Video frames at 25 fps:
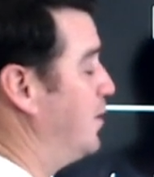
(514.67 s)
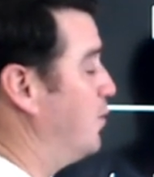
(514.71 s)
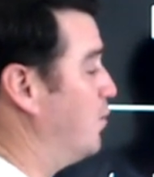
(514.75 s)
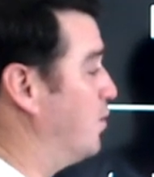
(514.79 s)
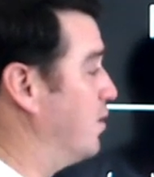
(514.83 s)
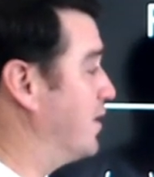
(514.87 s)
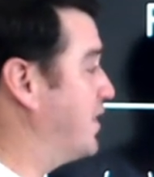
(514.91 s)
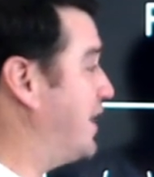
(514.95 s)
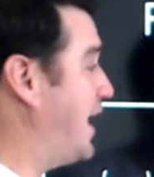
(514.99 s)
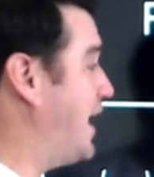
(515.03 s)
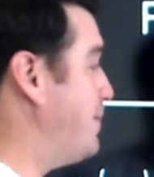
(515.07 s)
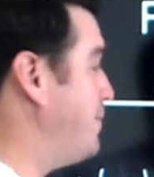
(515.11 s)

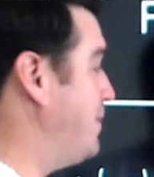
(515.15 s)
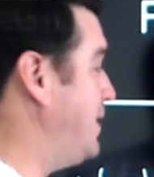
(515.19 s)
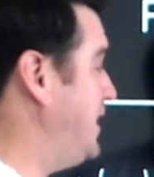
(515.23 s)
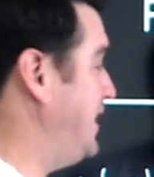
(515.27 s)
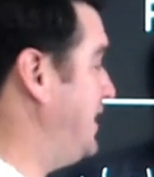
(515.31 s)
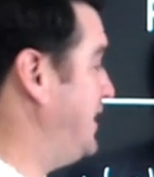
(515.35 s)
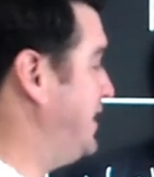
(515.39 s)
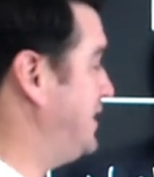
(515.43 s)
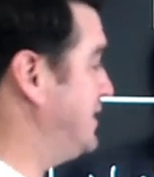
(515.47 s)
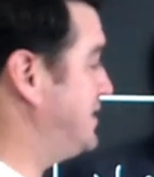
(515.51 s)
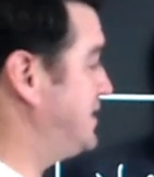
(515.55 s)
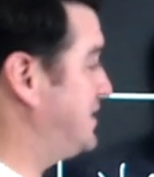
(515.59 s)
Well, that
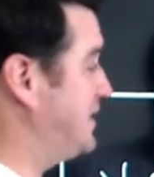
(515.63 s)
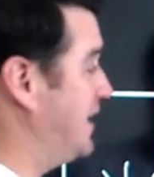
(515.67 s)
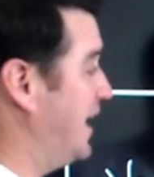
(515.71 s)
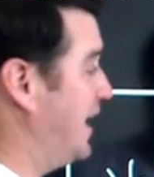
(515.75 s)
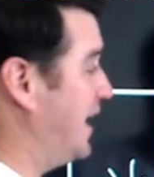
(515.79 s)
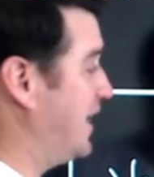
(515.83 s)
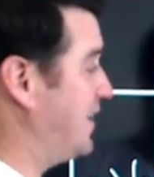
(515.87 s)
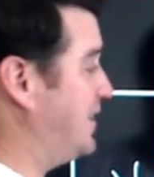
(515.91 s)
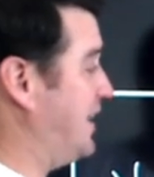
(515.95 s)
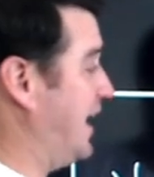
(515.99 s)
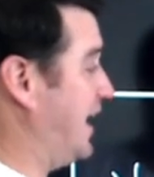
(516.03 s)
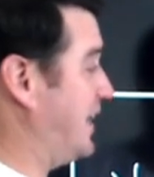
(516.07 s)
means
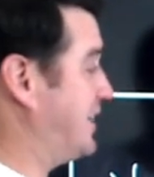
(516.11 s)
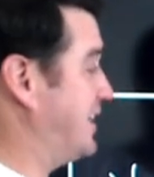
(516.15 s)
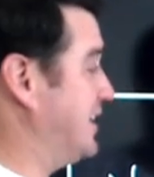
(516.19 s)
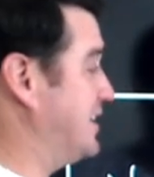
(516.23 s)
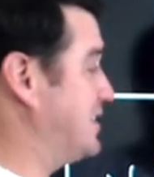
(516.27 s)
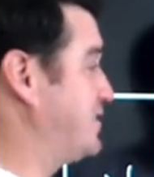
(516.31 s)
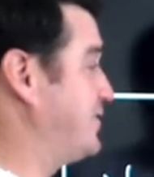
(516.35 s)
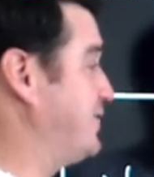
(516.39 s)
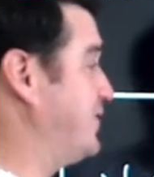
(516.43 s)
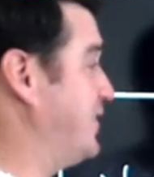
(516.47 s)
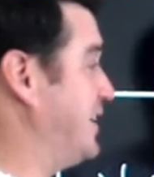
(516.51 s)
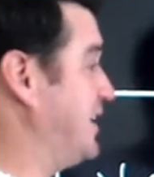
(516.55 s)
that
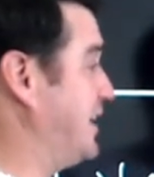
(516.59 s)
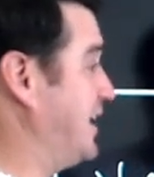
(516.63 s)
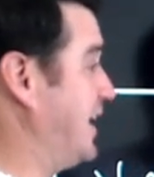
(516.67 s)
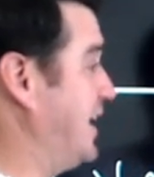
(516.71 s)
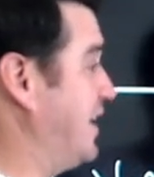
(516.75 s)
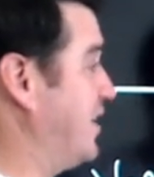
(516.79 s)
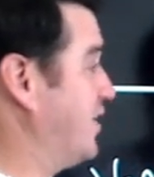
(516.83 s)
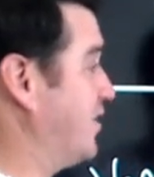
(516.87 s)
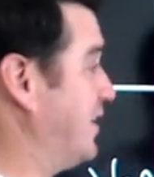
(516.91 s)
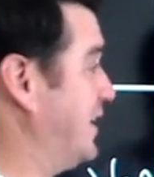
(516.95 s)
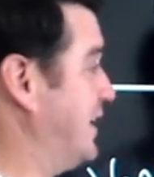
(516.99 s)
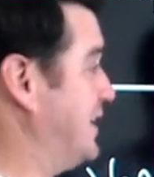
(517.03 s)
this
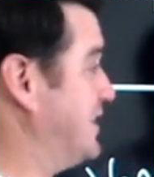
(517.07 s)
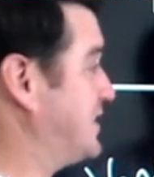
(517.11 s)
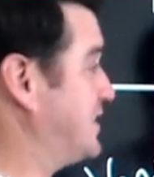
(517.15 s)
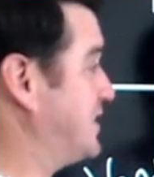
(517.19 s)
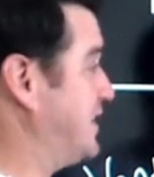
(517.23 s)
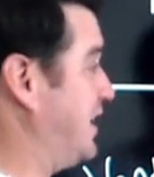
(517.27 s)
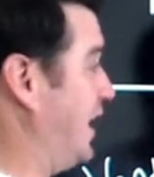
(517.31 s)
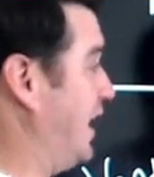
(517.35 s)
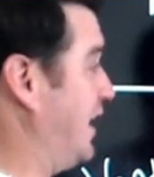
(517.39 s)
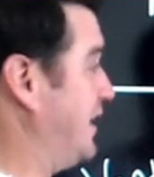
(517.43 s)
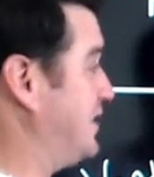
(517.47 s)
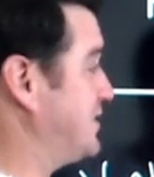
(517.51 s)
ventilator
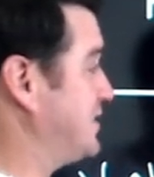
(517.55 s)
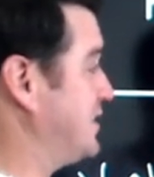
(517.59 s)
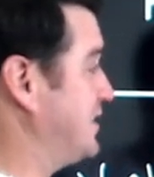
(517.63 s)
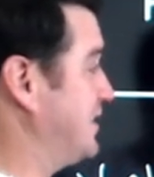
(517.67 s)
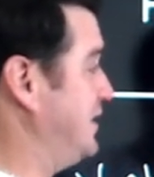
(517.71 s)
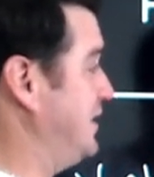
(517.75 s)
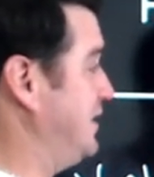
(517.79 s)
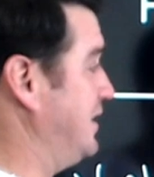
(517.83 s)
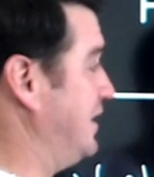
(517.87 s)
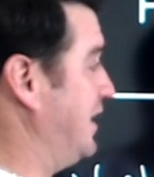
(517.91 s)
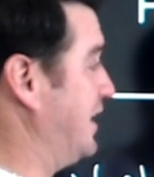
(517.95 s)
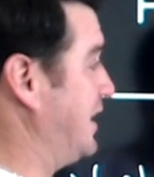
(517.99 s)
is
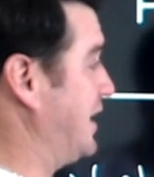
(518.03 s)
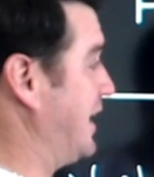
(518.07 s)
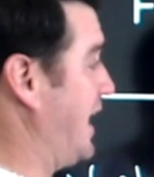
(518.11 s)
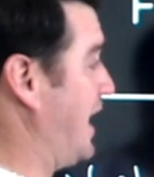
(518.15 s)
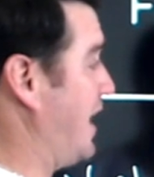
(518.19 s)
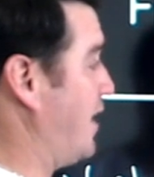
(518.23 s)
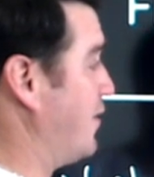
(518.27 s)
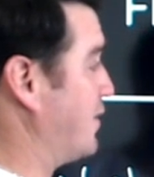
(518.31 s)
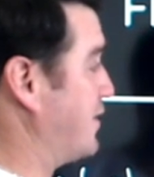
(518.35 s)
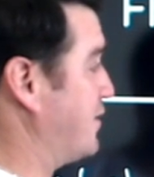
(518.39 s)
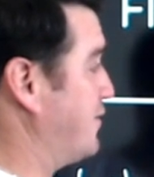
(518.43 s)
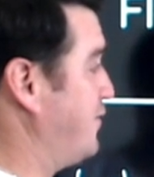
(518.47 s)
constantly
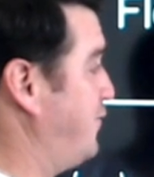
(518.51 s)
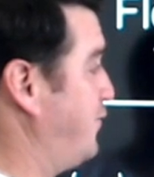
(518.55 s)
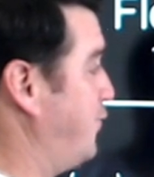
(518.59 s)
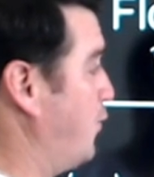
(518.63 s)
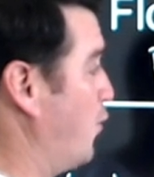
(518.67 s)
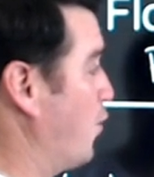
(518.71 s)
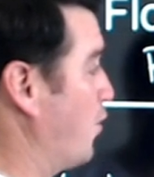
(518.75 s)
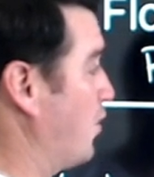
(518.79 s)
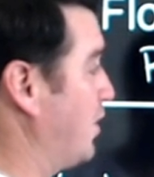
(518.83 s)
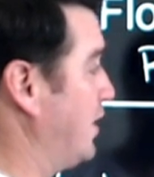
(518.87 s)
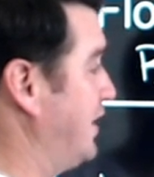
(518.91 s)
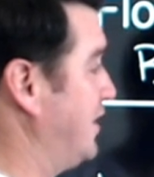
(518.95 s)
allowing
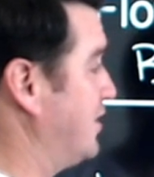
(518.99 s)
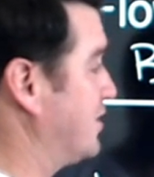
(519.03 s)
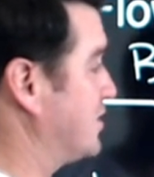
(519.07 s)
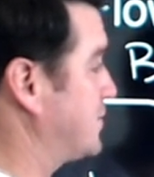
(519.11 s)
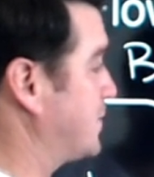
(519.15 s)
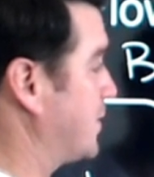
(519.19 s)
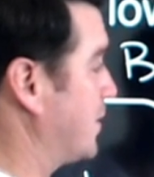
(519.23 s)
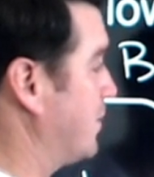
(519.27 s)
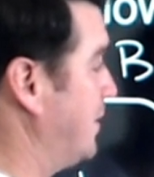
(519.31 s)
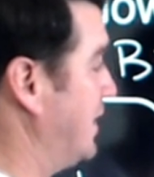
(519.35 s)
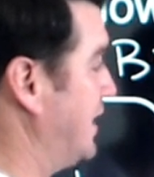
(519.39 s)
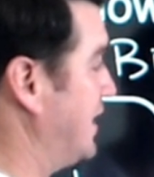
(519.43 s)
4
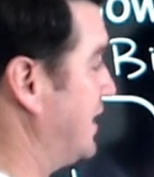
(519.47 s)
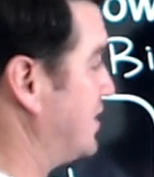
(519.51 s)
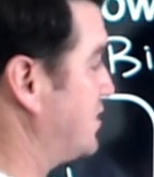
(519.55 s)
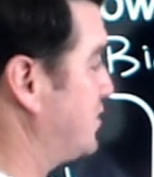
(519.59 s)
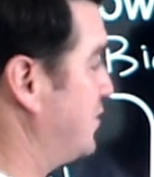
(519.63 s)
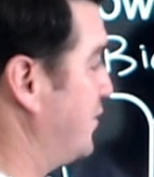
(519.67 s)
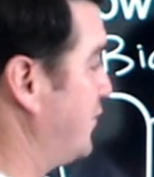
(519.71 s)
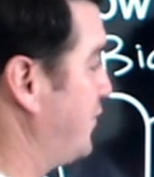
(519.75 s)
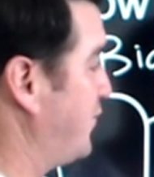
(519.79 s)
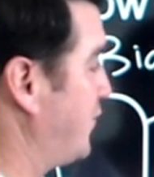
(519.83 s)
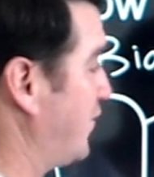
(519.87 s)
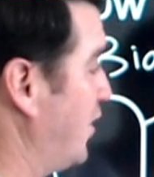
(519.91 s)
liters per minute
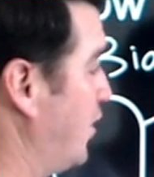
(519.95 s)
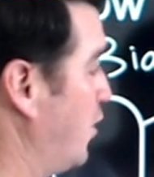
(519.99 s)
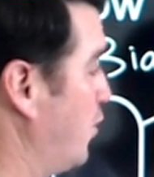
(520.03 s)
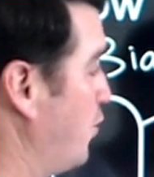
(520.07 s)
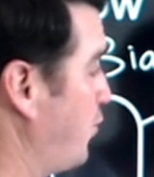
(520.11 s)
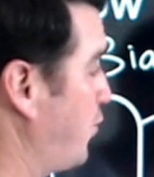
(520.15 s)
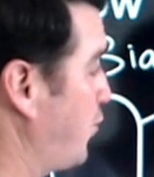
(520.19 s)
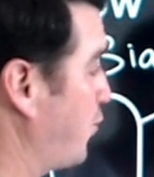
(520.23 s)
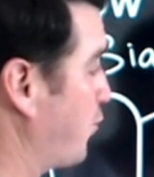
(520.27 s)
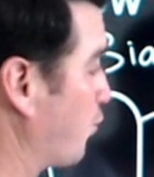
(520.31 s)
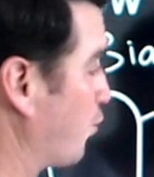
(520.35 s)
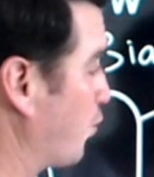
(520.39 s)
to
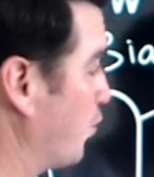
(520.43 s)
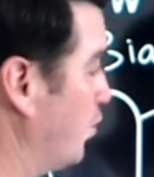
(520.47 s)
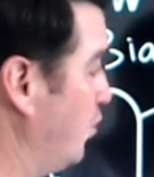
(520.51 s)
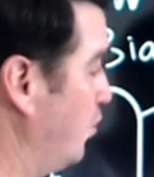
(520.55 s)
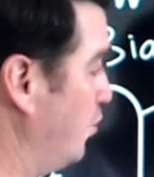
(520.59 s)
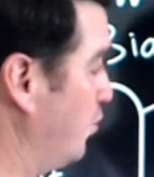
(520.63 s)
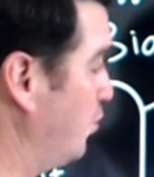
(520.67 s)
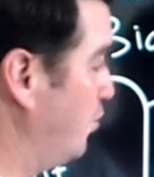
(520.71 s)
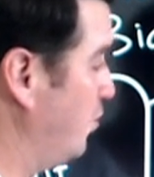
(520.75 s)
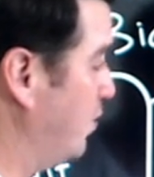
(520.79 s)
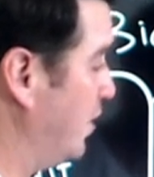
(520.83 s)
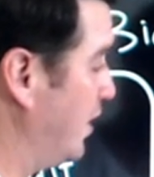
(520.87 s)
flow
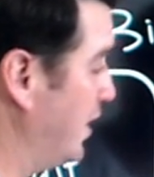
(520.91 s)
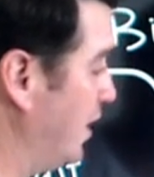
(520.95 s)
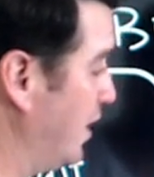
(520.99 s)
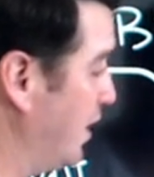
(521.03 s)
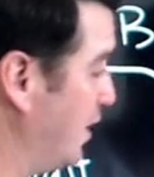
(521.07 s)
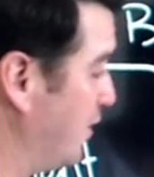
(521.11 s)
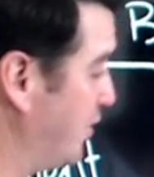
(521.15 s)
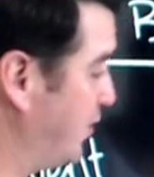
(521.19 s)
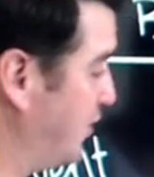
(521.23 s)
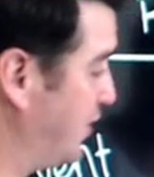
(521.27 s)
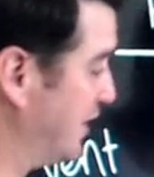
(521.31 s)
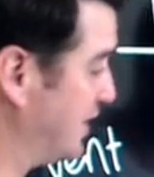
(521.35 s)
through
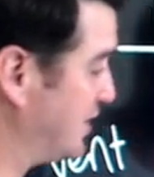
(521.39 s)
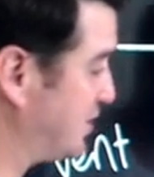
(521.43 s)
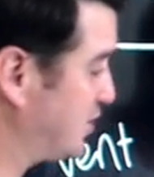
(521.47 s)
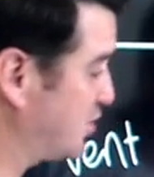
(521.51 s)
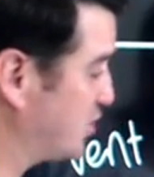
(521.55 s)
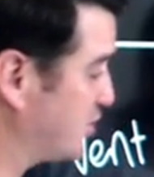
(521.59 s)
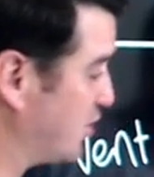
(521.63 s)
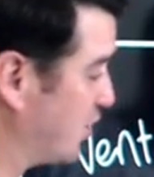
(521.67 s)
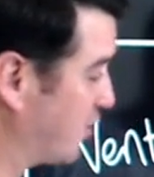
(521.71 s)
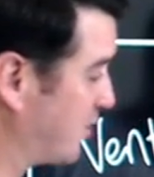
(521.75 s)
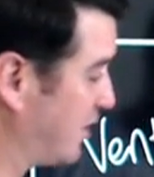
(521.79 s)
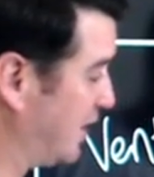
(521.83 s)

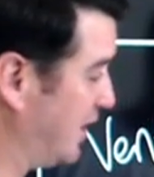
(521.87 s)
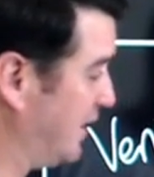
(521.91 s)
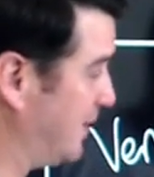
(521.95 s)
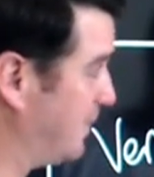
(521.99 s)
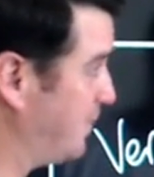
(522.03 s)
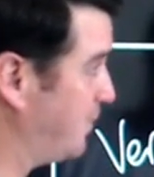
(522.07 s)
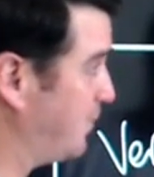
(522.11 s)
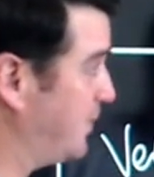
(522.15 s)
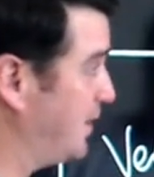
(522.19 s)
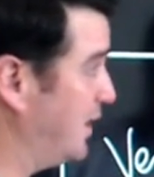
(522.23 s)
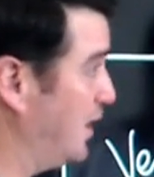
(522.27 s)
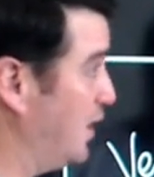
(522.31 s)
this circuit.
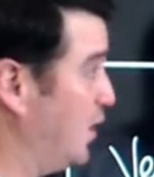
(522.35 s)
